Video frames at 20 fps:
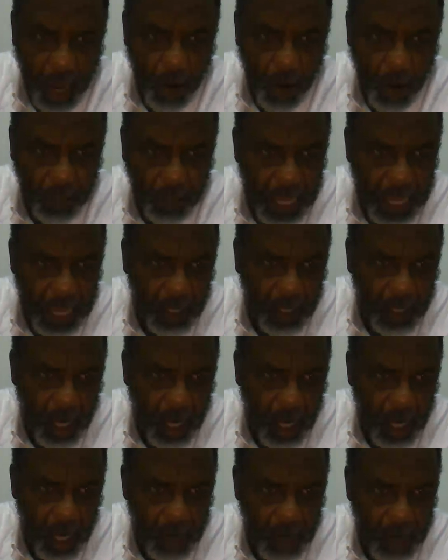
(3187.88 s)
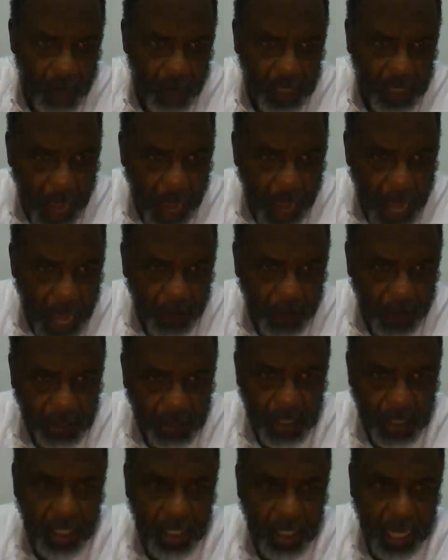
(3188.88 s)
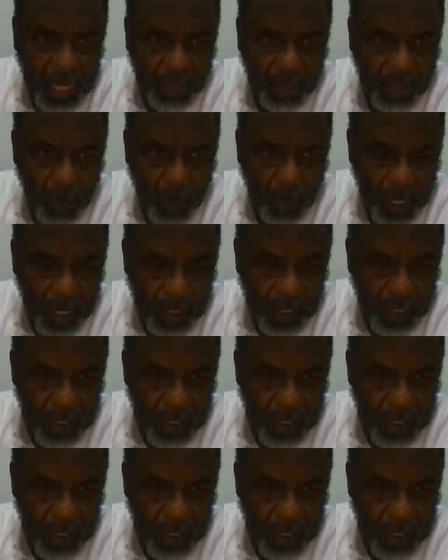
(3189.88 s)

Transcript: can't come because your house, guess what?